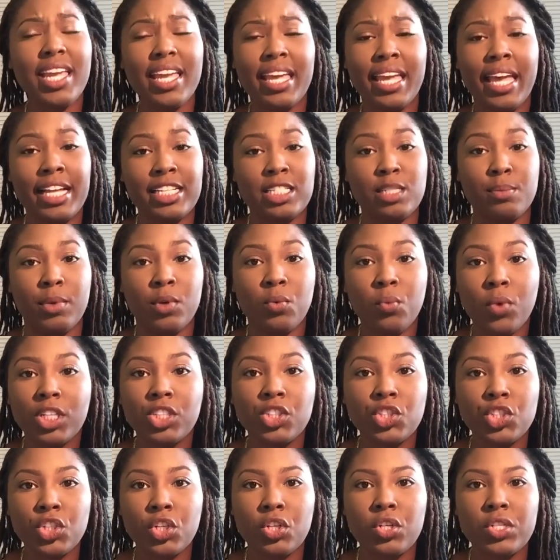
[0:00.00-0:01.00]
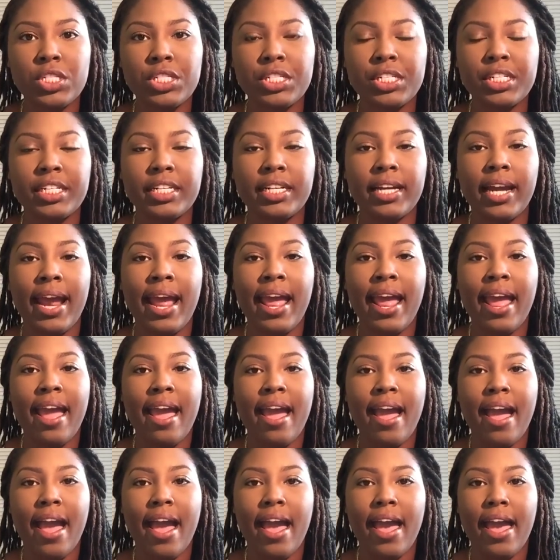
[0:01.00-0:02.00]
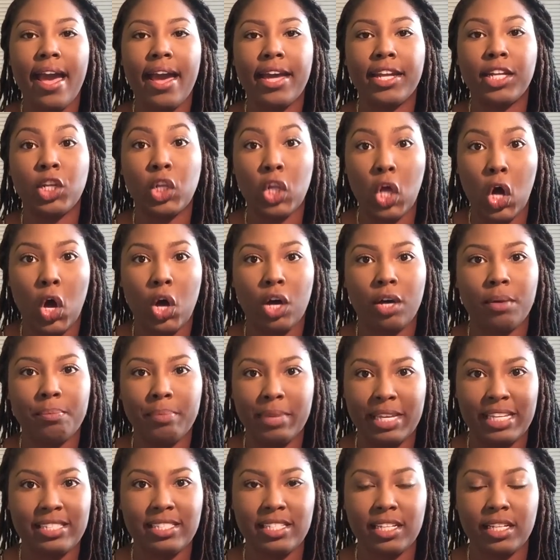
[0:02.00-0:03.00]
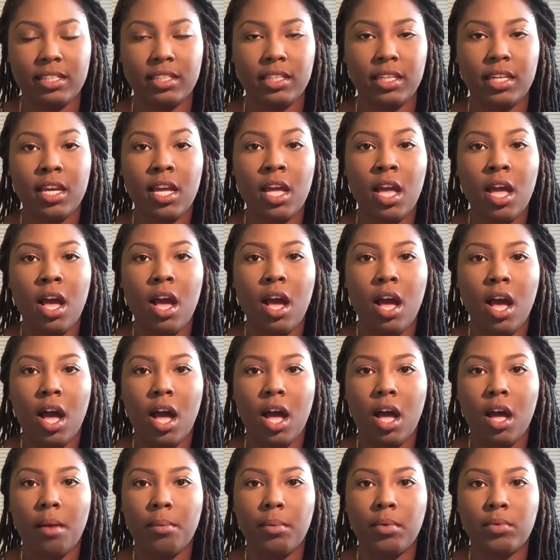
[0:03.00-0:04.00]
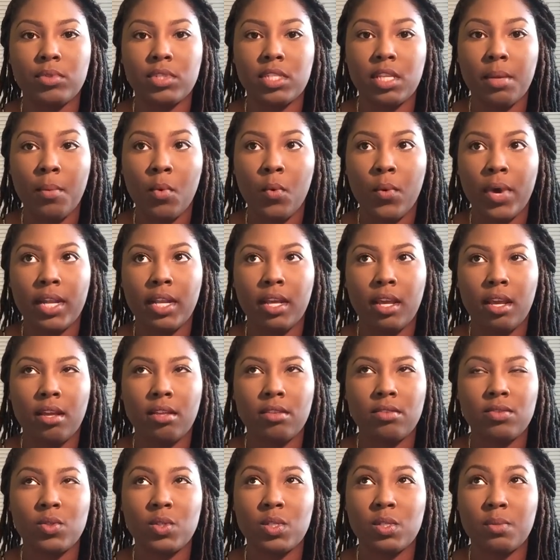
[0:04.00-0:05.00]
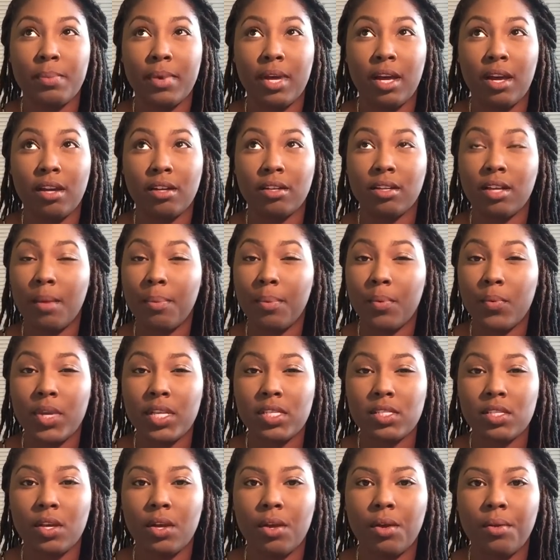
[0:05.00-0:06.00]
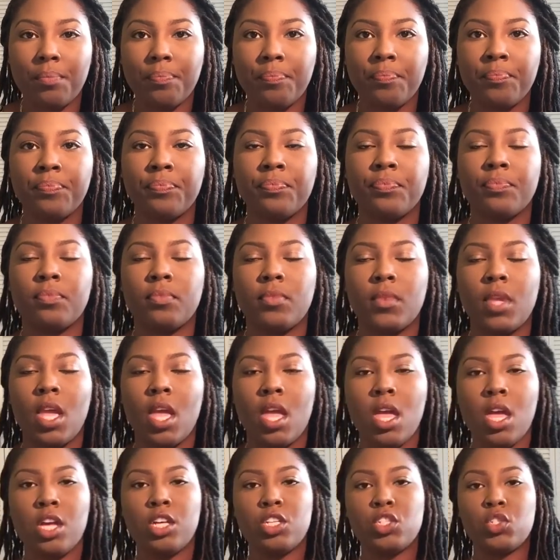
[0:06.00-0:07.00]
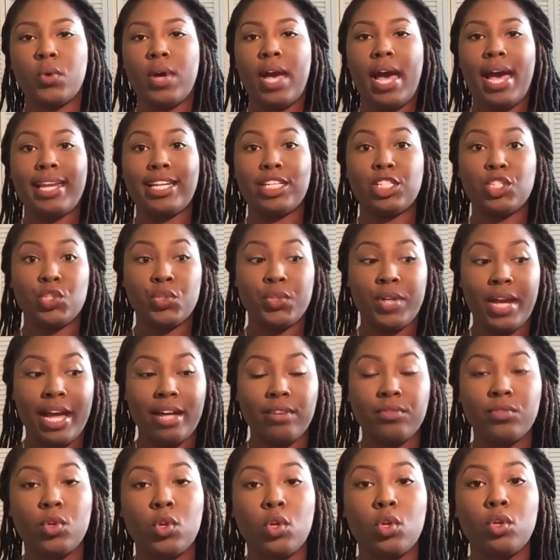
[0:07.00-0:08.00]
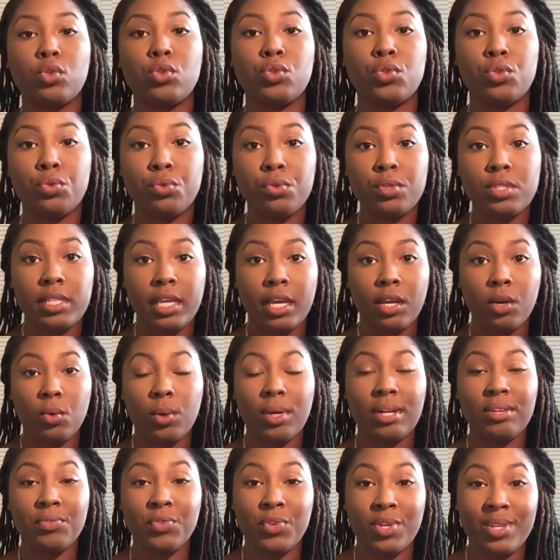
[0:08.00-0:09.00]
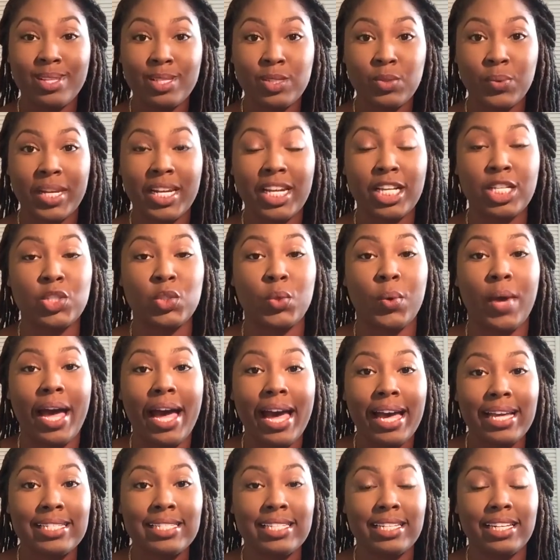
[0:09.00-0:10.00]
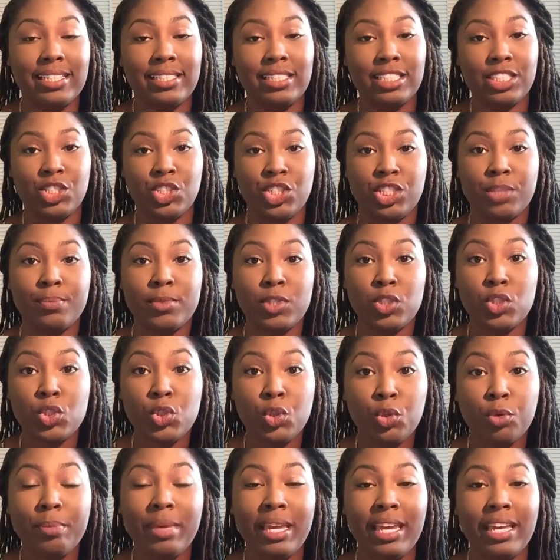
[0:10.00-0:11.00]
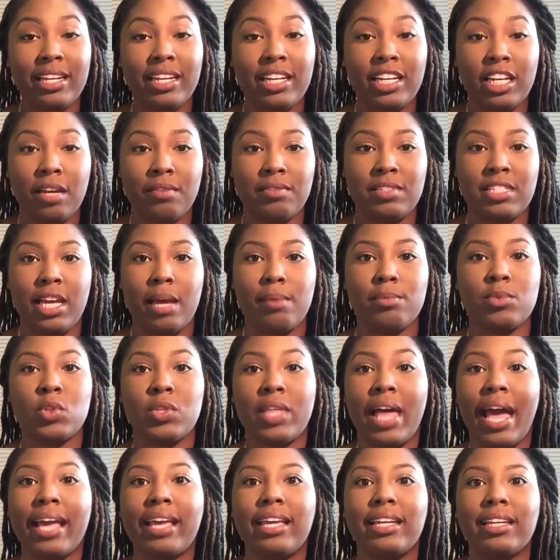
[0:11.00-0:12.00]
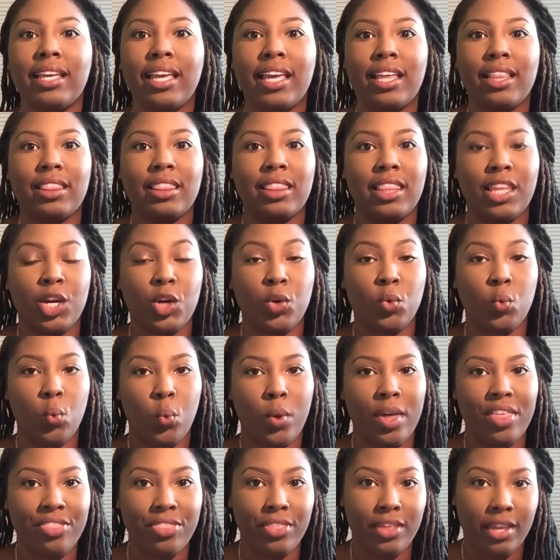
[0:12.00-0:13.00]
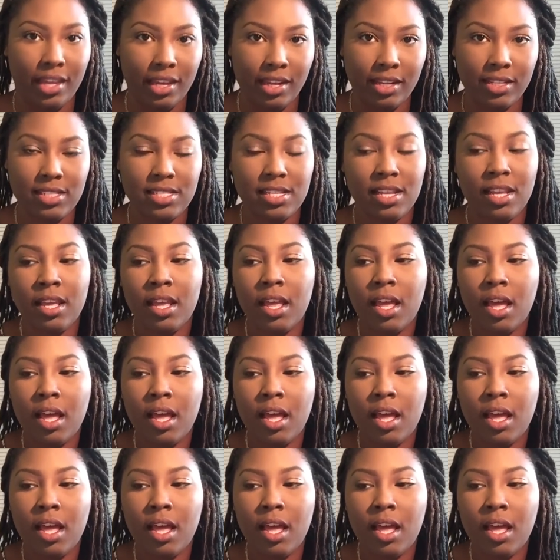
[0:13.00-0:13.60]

It had to be one shoulder and long, basically. It was summer wedding. This was about a couple weeks ago. So I had to travel to St. Croix for this wedding, so I had to get this shipped to me in enough time so that I could get there with it.